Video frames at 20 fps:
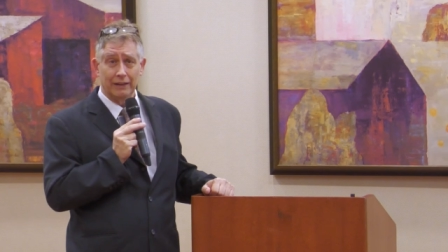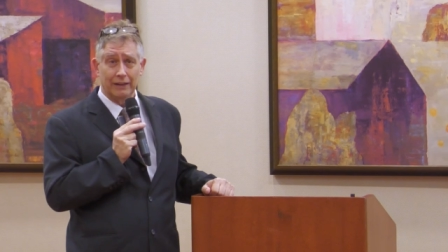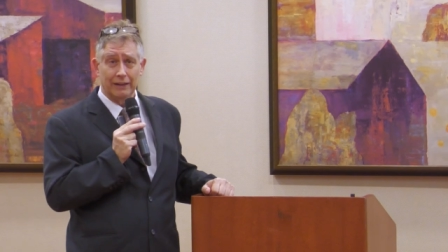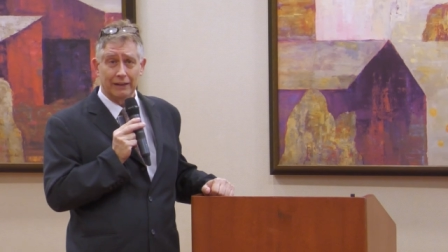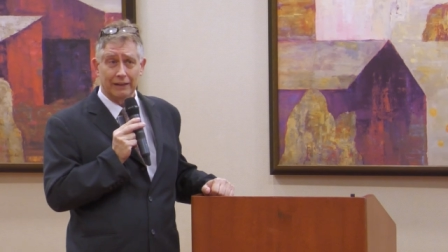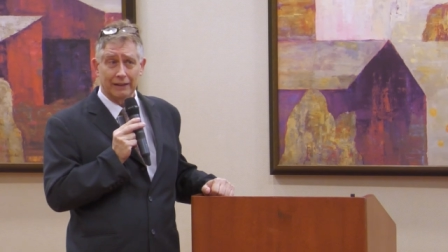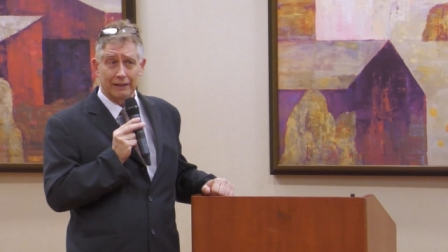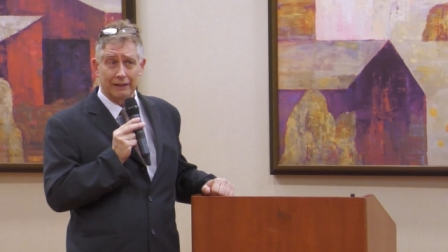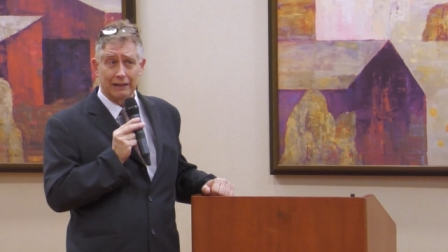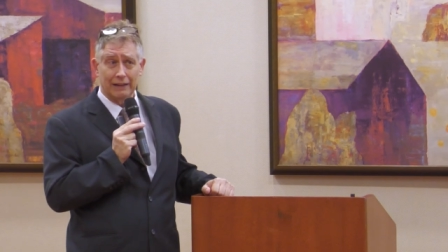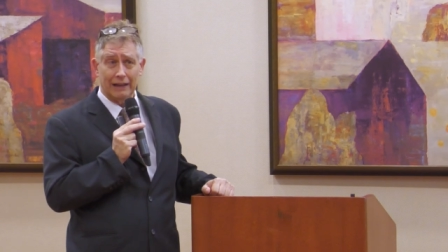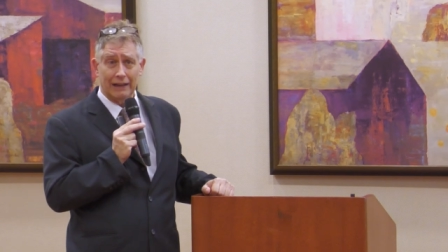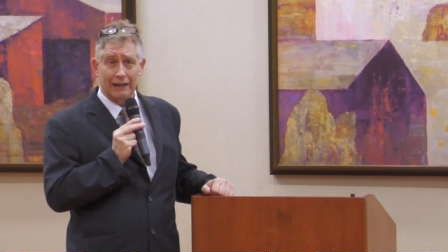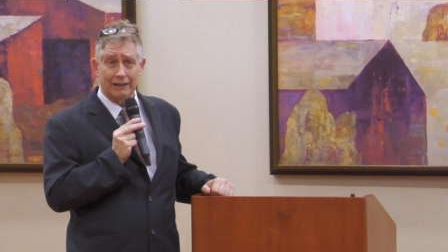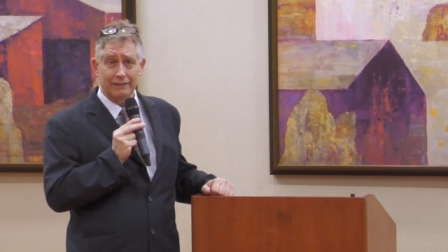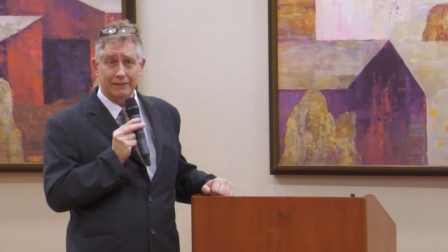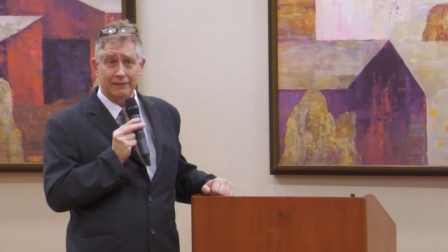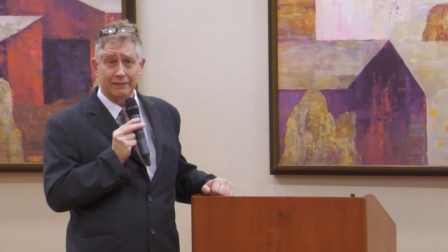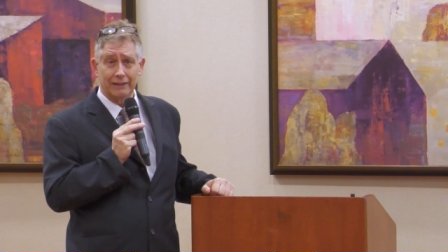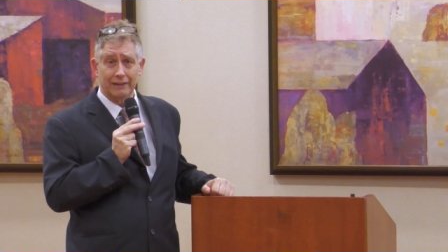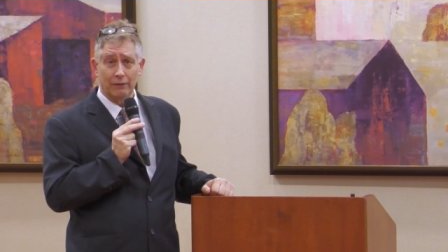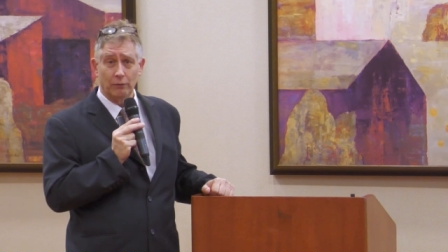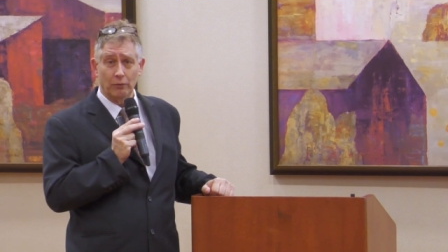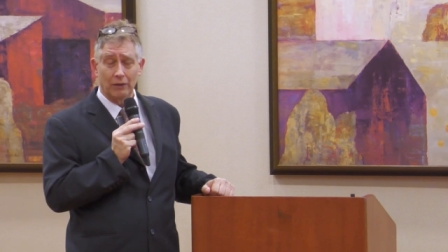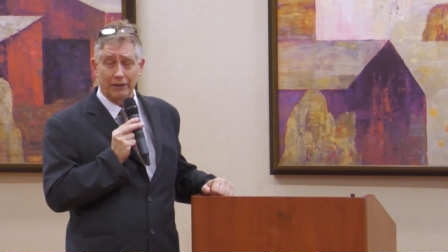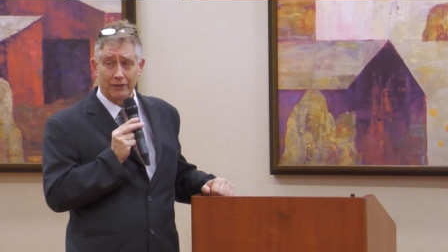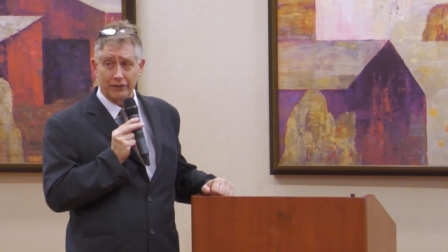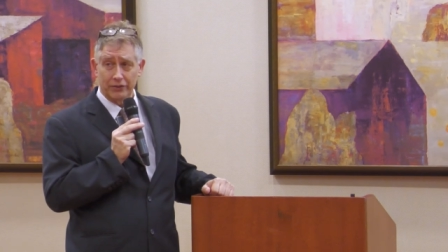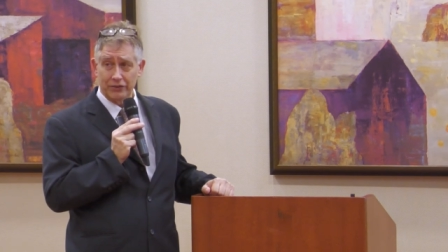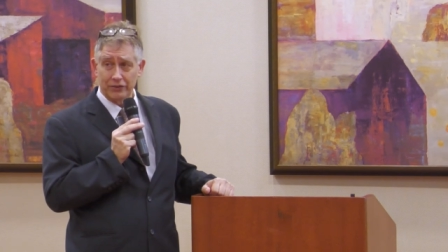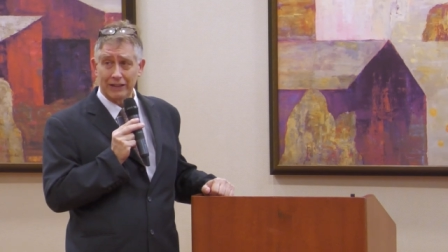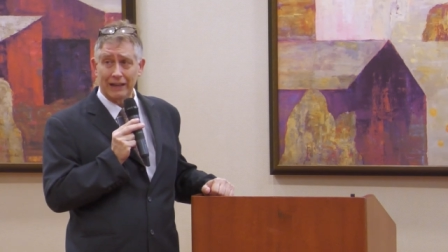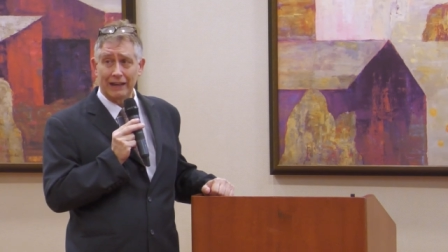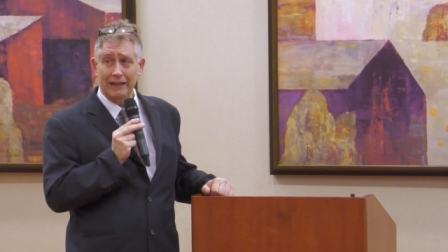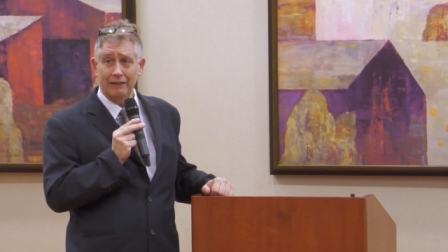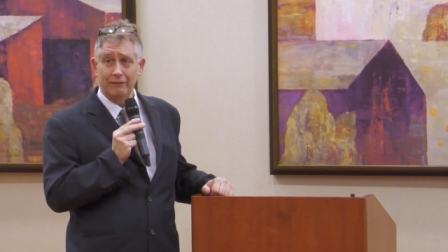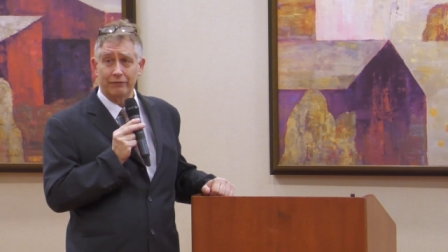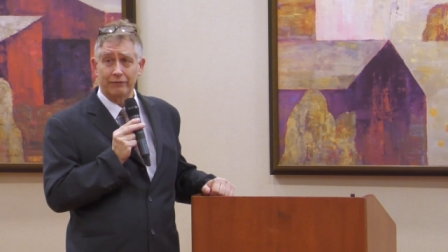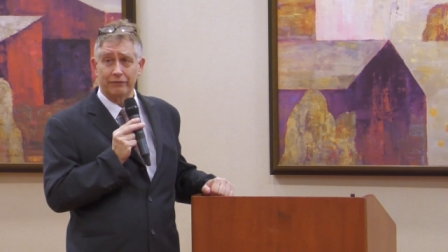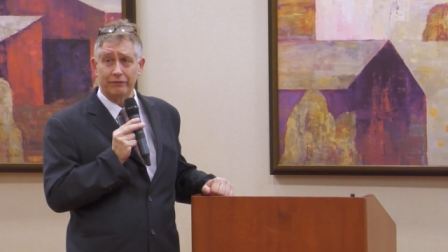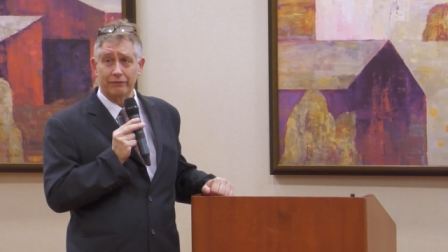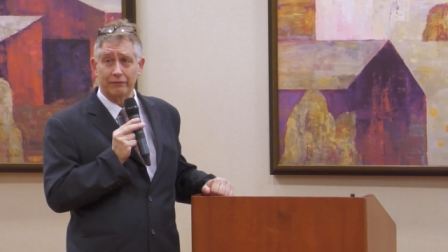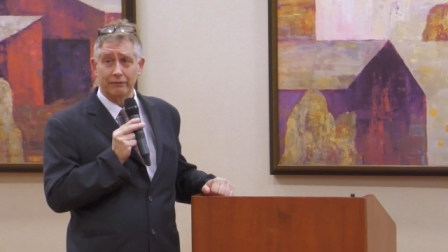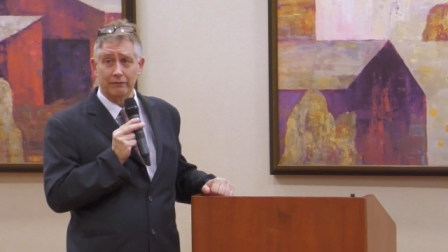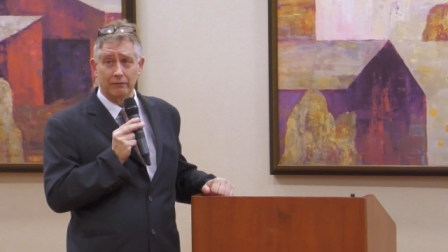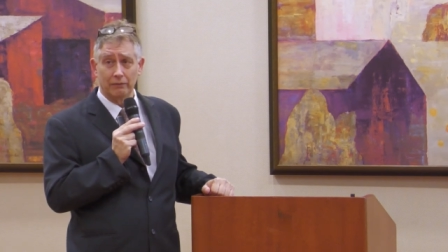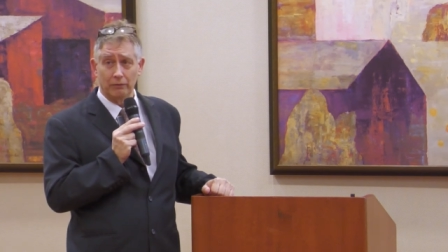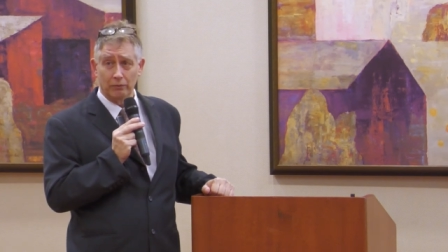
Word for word: in a class that, while they're safe,